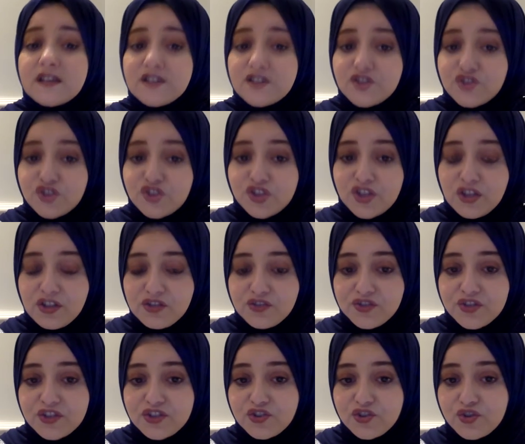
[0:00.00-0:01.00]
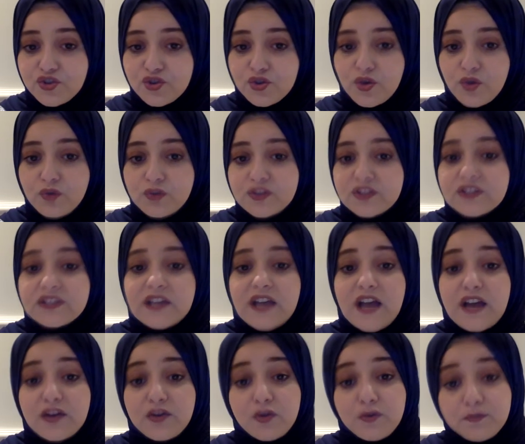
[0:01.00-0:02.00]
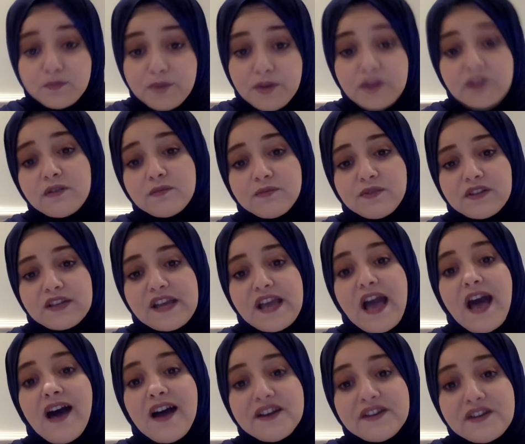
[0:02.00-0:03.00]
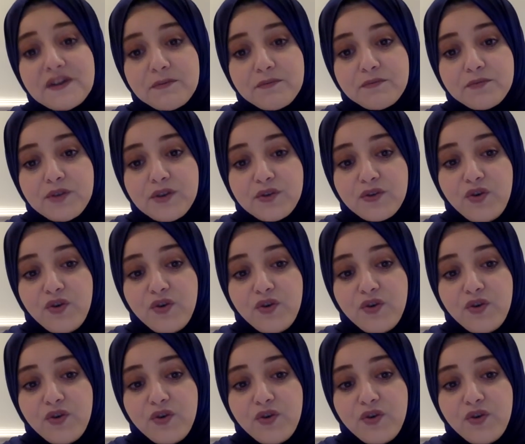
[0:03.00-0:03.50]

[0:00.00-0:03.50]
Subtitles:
children showed a comparably high number